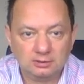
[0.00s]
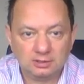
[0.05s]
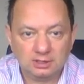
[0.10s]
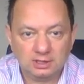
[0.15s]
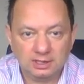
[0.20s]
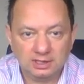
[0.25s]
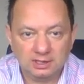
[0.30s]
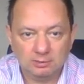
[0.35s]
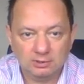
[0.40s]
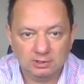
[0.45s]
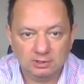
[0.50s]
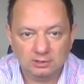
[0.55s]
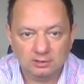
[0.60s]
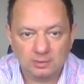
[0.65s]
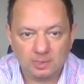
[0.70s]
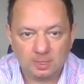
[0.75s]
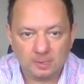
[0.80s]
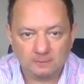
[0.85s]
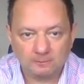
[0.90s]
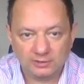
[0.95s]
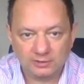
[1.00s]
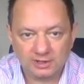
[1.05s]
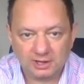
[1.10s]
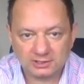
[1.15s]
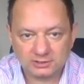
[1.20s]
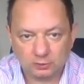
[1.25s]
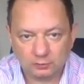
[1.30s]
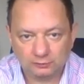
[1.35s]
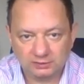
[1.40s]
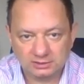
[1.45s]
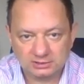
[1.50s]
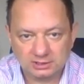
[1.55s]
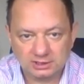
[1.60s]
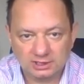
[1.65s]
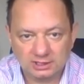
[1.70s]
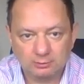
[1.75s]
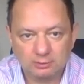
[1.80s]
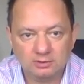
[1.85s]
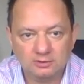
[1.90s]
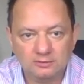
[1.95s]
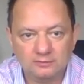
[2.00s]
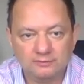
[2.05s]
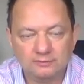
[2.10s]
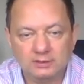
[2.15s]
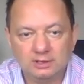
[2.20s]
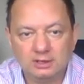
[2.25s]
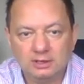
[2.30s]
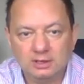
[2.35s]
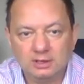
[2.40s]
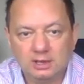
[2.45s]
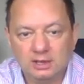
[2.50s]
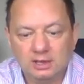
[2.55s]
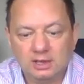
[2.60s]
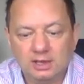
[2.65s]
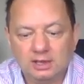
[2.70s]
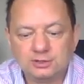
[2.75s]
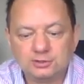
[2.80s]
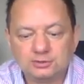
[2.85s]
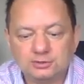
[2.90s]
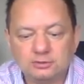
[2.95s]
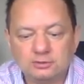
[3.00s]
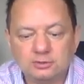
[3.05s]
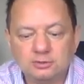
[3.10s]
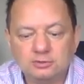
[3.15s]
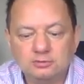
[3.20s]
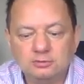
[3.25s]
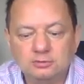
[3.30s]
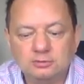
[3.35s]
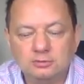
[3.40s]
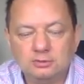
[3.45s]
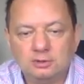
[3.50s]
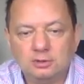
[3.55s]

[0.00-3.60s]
cable, direction of this cable. I show you.